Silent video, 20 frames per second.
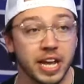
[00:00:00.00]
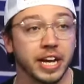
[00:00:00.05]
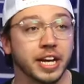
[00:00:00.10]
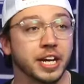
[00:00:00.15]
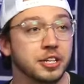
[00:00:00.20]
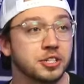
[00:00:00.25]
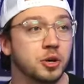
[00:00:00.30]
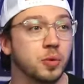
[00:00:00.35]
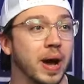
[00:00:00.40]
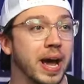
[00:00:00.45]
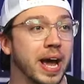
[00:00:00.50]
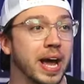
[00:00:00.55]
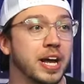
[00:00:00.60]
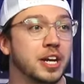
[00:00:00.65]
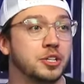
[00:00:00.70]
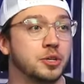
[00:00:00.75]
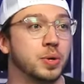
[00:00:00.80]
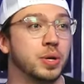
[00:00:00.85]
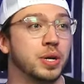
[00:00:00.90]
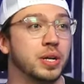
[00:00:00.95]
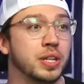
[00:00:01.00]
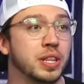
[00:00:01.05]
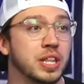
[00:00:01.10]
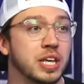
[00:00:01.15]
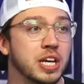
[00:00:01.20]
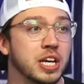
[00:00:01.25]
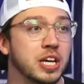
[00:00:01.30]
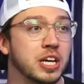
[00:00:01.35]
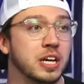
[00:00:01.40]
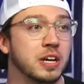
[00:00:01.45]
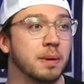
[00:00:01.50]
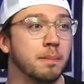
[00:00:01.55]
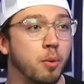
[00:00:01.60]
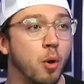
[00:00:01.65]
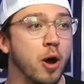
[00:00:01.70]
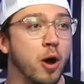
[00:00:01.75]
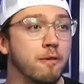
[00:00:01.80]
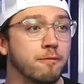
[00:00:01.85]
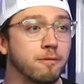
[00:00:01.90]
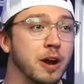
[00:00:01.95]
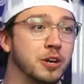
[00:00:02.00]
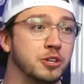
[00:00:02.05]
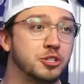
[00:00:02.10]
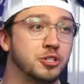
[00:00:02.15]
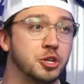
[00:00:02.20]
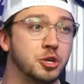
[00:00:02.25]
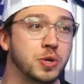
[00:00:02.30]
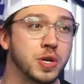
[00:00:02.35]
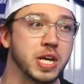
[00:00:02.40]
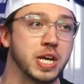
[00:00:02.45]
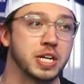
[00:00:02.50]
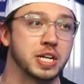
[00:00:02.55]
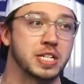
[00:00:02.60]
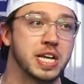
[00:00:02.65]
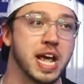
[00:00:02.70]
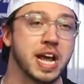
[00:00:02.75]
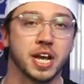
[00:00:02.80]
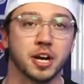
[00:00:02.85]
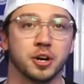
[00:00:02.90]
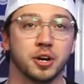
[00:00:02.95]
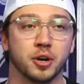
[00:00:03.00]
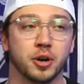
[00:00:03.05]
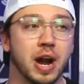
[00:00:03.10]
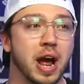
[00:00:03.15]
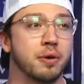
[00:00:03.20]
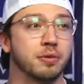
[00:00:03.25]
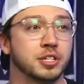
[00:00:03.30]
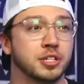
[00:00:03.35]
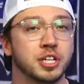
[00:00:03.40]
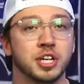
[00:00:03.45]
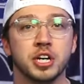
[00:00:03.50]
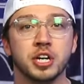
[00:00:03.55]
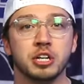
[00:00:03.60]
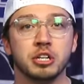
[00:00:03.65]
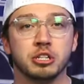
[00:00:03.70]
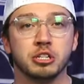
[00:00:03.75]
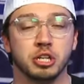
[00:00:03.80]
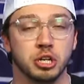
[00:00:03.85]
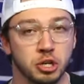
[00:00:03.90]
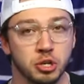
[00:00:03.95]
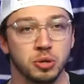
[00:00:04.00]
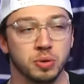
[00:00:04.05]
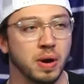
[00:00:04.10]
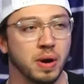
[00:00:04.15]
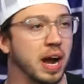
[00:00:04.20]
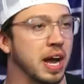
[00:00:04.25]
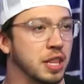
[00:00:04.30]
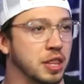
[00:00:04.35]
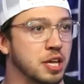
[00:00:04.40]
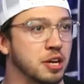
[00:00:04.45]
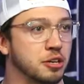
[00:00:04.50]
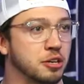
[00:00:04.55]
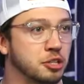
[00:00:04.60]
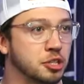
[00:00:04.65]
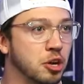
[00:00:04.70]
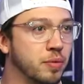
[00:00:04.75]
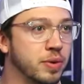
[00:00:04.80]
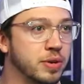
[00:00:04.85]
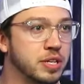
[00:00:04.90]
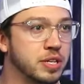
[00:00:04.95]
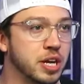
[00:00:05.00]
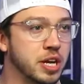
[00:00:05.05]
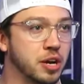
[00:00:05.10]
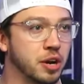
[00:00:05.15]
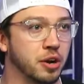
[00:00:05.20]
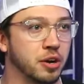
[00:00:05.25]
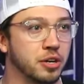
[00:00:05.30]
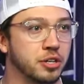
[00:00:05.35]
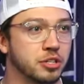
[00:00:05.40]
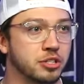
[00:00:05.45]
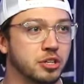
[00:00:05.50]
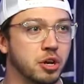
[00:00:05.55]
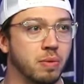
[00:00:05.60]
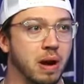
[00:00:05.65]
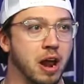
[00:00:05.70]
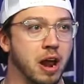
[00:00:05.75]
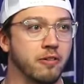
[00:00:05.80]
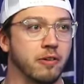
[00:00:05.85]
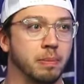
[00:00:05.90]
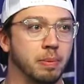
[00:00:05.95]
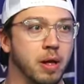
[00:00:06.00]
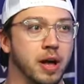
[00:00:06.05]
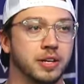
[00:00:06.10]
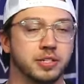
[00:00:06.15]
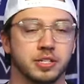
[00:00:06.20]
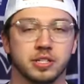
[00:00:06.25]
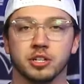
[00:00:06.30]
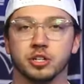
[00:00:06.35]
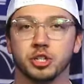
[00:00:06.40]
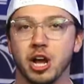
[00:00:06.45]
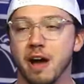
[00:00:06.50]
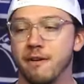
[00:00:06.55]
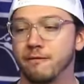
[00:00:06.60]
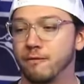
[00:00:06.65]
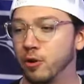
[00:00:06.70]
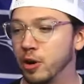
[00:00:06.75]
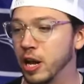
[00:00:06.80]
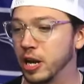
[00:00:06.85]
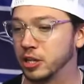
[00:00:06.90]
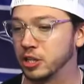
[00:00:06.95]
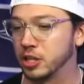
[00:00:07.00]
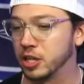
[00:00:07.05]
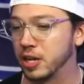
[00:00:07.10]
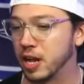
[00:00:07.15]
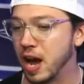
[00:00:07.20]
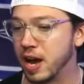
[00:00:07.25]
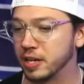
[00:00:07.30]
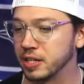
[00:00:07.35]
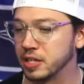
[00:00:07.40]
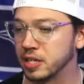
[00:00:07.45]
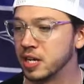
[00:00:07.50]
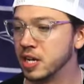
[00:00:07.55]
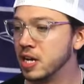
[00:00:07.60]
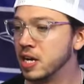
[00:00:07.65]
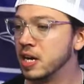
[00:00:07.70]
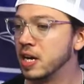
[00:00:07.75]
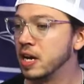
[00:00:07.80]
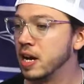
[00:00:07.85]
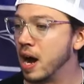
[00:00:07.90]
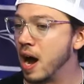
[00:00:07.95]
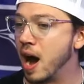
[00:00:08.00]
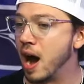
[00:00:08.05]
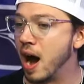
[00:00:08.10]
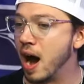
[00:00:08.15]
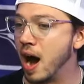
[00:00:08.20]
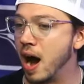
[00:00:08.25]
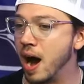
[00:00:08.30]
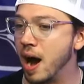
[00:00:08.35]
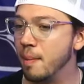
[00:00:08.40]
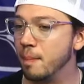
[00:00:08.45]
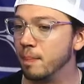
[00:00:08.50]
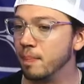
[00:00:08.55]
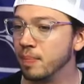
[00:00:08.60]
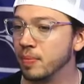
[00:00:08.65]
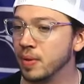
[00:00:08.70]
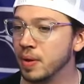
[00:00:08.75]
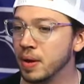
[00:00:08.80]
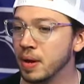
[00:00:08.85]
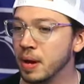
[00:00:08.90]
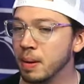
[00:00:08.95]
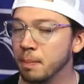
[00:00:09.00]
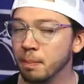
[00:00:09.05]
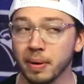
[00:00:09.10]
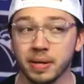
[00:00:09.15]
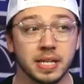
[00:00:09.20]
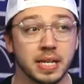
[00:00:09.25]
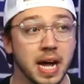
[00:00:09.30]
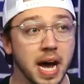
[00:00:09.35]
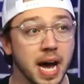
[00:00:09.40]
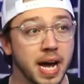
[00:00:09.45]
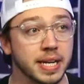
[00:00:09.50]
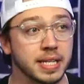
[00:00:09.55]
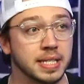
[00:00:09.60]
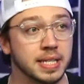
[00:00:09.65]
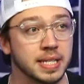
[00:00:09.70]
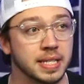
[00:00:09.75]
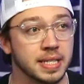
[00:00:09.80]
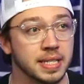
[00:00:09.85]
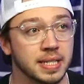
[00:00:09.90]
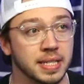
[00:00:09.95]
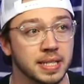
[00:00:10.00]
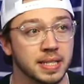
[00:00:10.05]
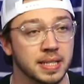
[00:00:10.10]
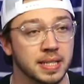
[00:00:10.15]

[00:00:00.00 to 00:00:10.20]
Nick is away doing the boyfriend duty, taking her out to a theater show and dinner. So round of applause in the chat for Nick tonight. But tonight,